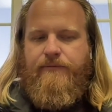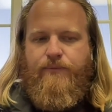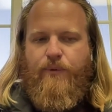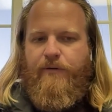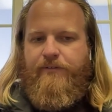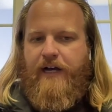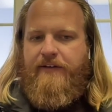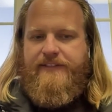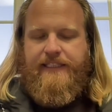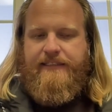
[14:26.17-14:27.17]
4,
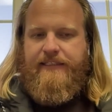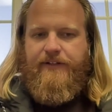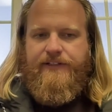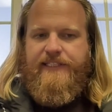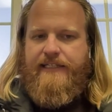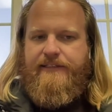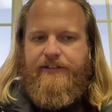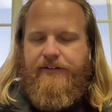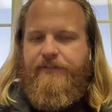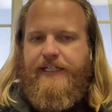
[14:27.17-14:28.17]
5, 6 different sensor
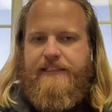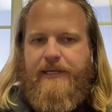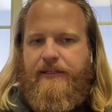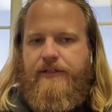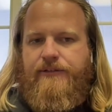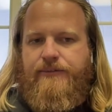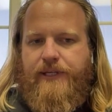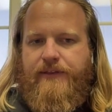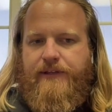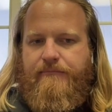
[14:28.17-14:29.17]
and effects payloads
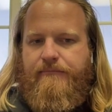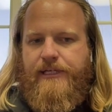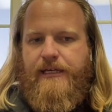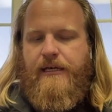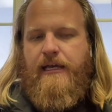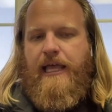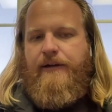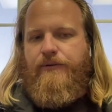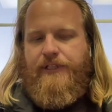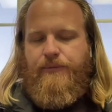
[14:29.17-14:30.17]
with them,
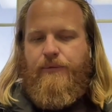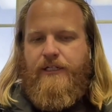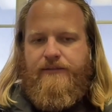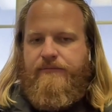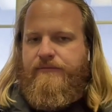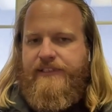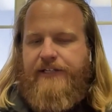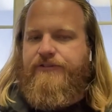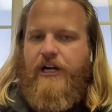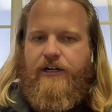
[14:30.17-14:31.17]
and only one,
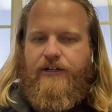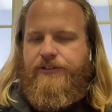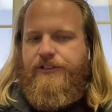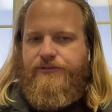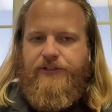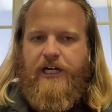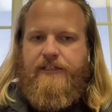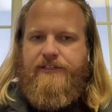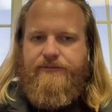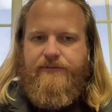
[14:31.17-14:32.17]
say, truck or 2
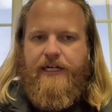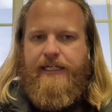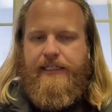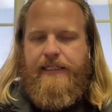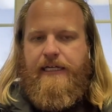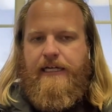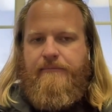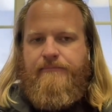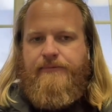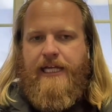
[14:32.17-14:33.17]
trucks, right?
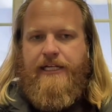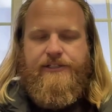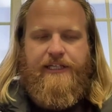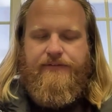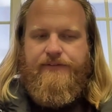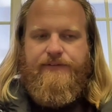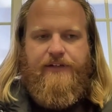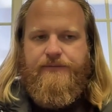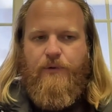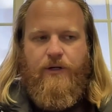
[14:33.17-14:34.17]
And it just
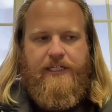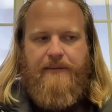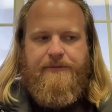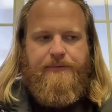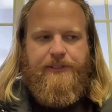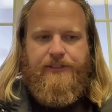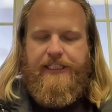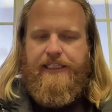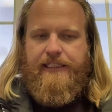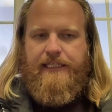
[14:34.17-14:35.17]
gives more
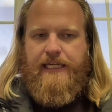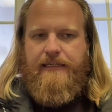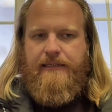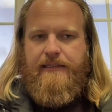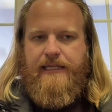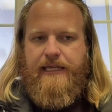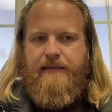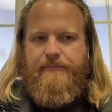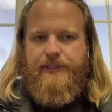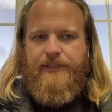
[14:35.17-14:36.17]
adaptability and
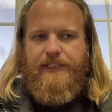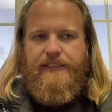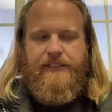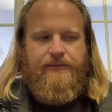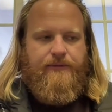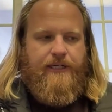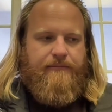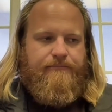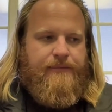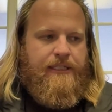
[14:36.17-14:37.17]
ability to
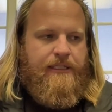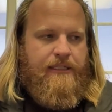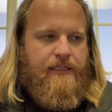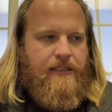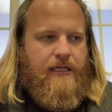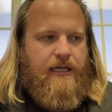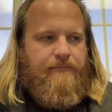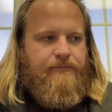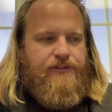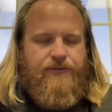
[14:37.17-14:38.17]

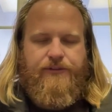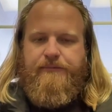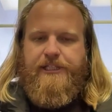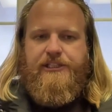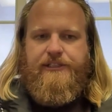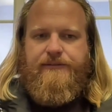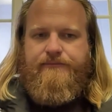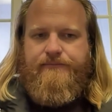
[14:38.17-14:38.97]
control the mission.